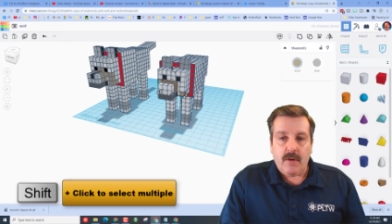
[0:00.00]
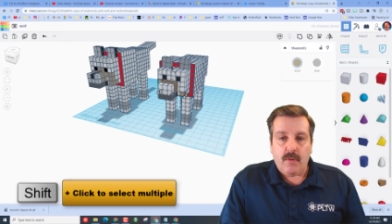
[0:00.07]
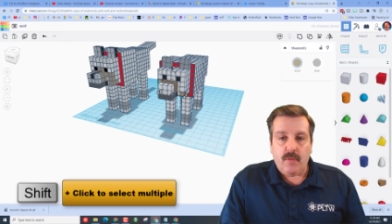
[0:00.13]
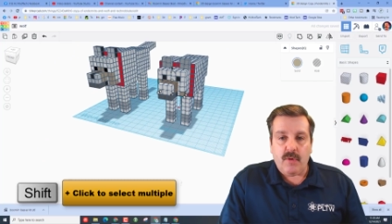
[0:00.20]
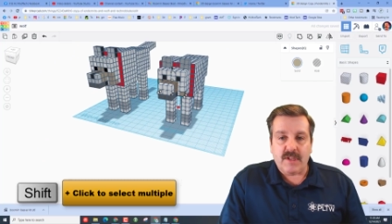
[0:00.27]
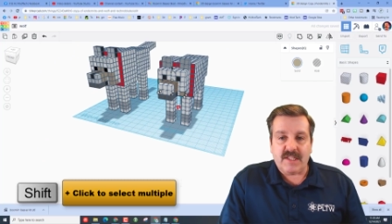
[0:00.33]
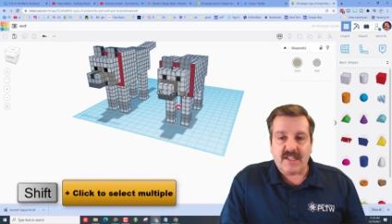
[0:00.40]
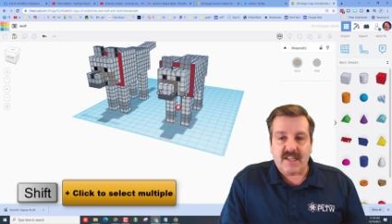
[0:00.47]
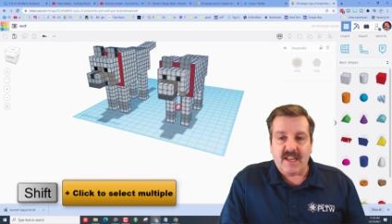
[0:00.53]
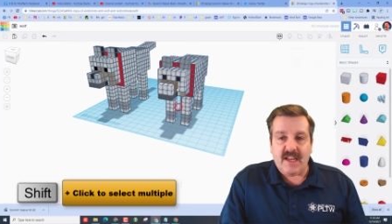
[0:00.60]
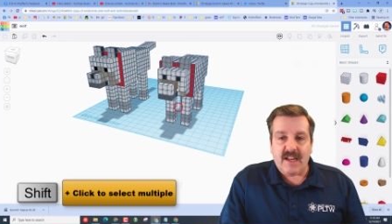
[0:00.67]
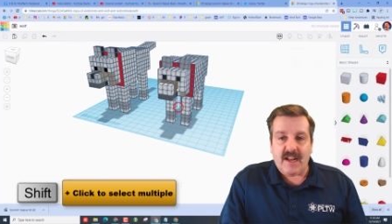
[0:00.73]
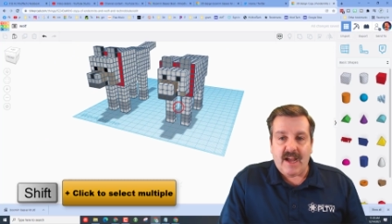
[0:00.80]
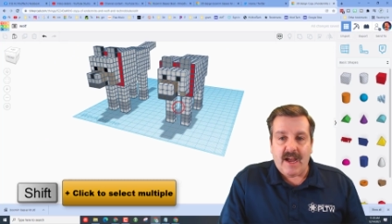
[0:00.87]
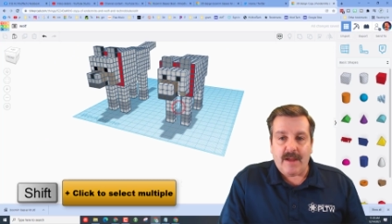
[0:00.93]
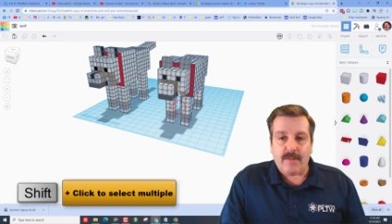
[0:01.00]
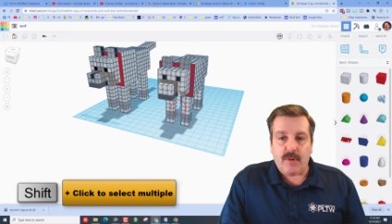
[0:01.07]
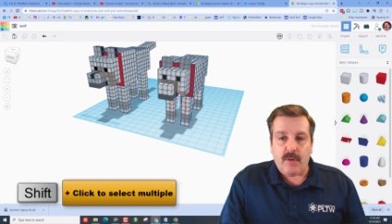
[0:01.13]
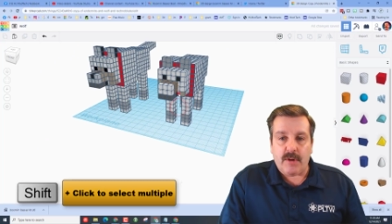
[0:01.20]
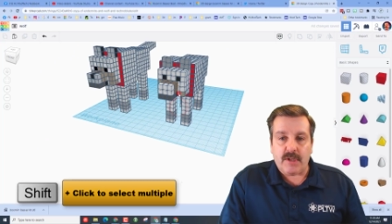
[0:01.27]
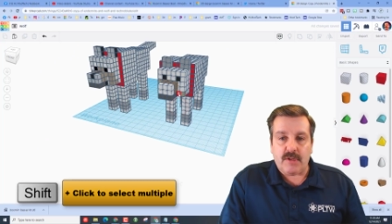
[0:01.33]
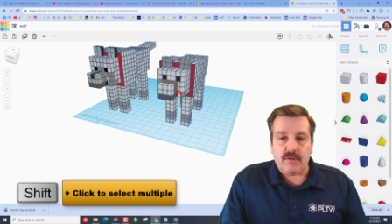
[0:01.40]
Once again, I'm
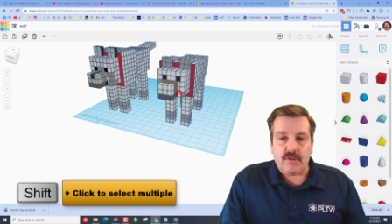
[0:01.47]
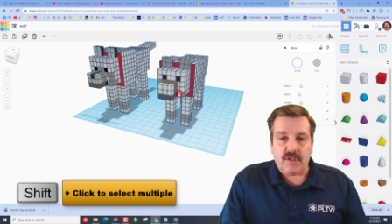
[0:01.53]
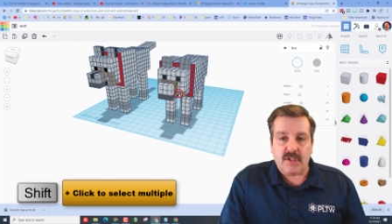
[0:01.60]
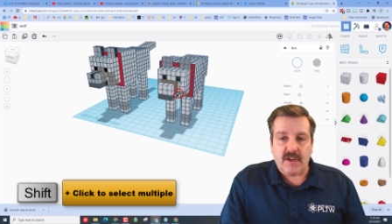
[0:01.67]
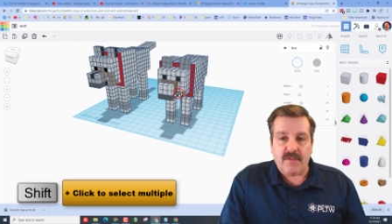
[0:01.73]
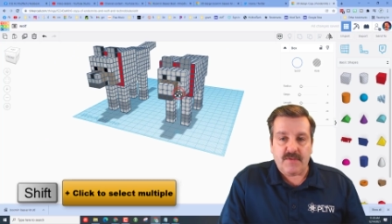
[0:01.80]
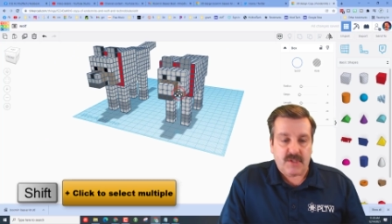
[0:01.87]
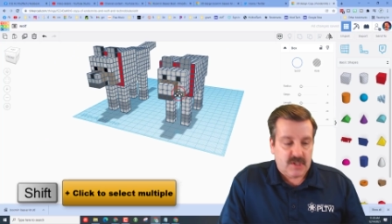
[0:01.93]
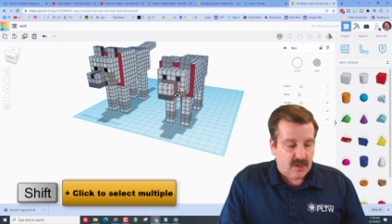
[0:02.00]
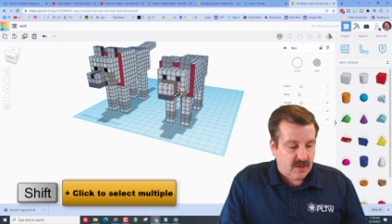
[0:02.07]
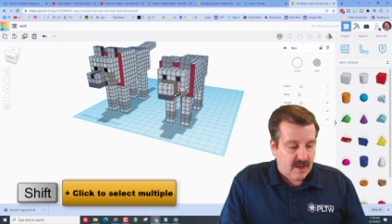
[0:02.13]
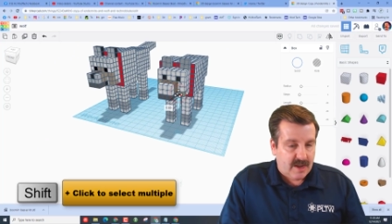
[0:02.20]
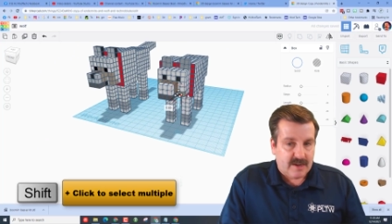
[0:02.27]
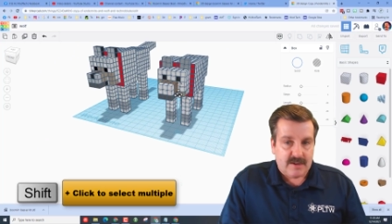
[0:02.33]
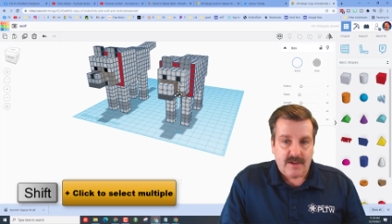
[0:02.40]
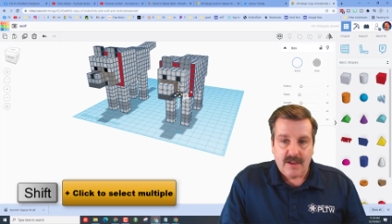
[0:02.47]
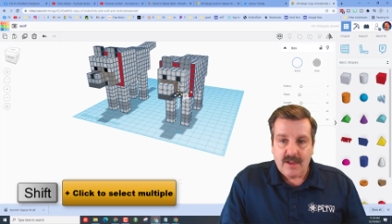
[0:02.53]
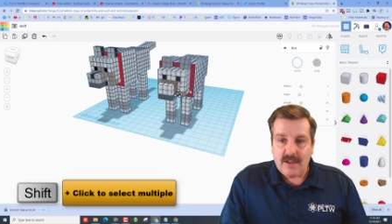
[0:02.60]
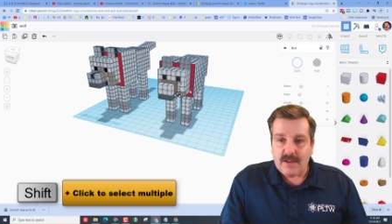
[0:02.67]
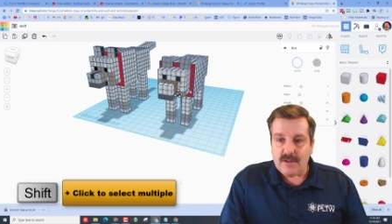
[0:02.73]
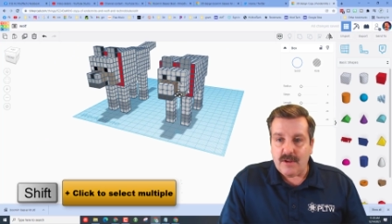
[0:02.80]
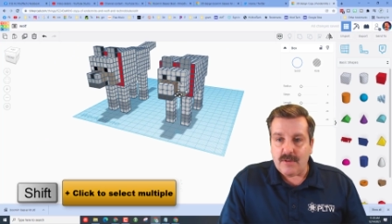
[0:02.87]
going to shift select.
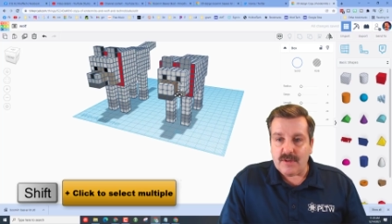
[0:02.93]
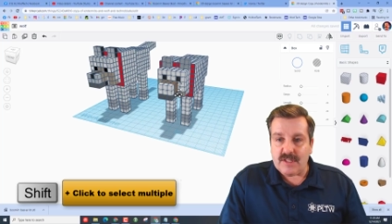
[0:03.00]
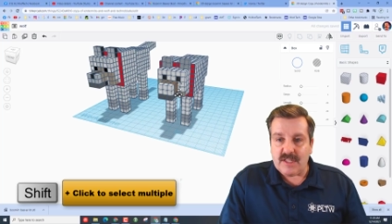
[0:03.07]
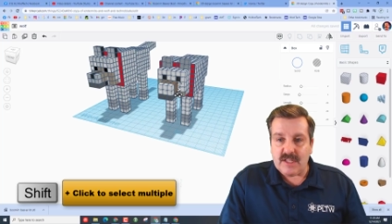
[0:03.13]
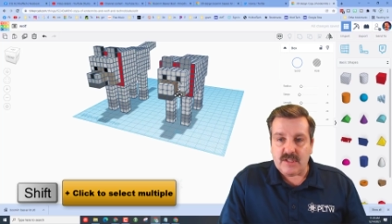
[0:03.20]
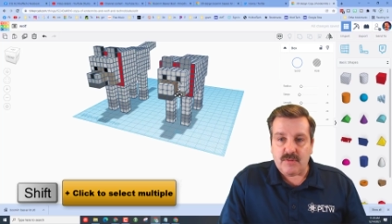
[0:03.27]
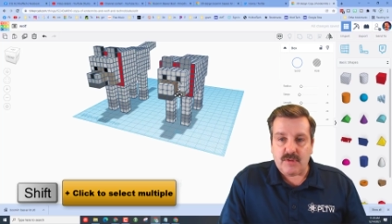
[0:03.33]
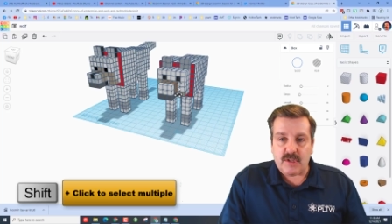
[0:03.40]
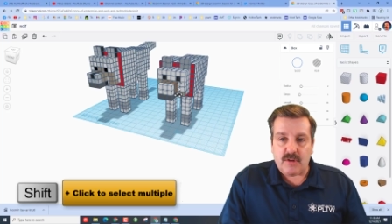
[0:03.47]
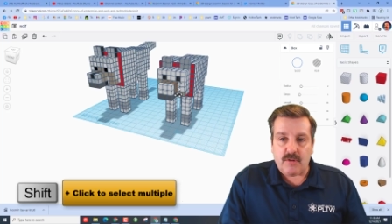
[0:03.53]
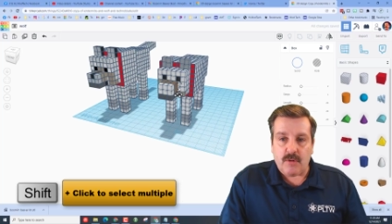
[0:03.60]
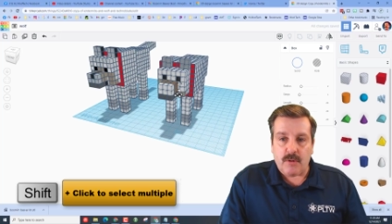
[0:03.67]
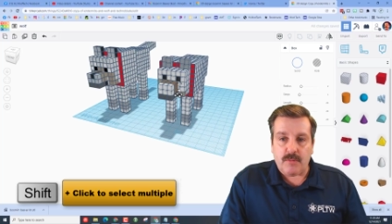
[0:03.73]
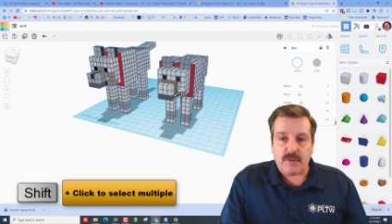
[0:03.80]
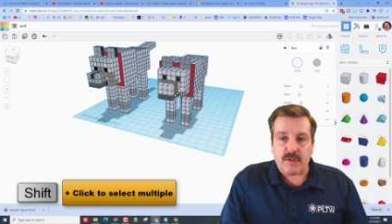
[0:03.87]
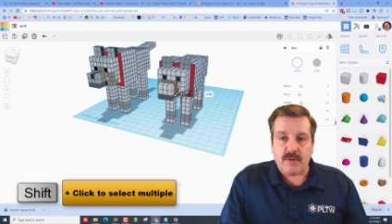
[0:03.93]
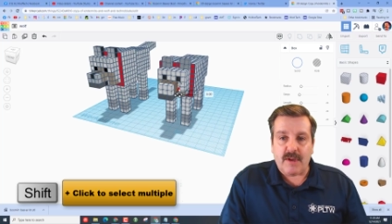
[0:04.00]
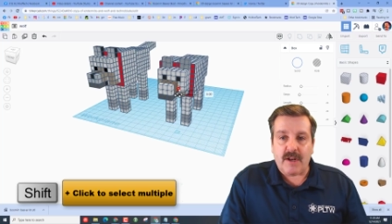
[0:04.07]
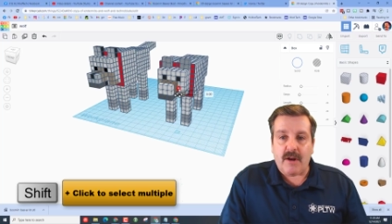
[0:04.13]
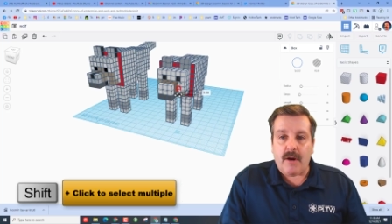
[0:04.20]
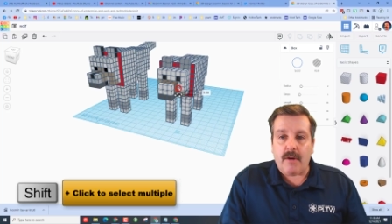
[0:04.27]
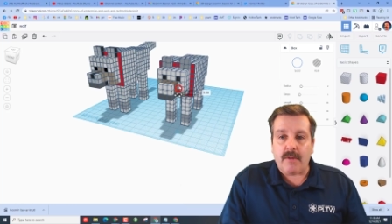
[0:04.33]
Notice this was a group, so
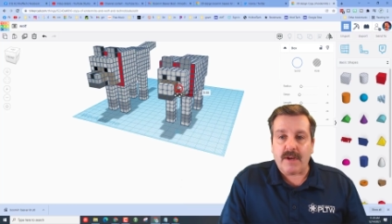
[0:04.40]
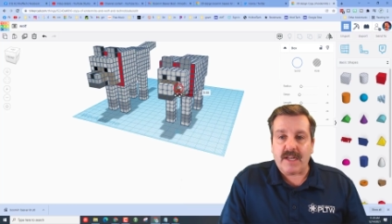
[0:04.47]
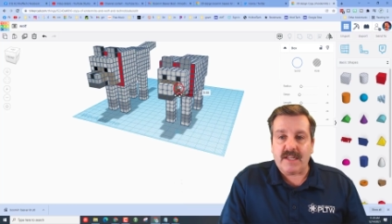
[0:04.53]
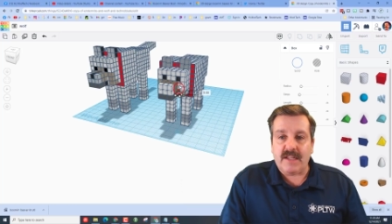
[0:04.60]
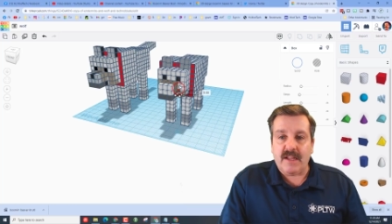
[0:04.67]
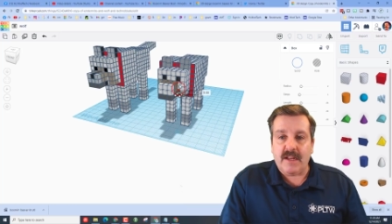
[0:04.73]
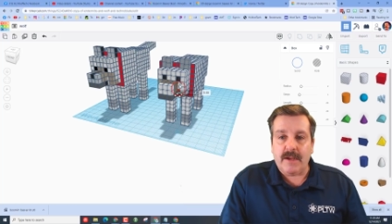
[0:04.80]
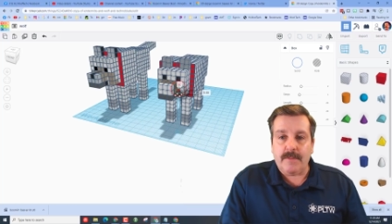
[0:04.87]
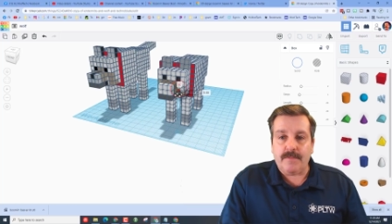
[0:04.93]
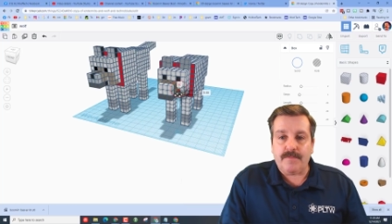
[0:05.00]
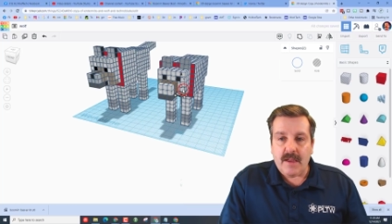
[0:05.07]
it already did it.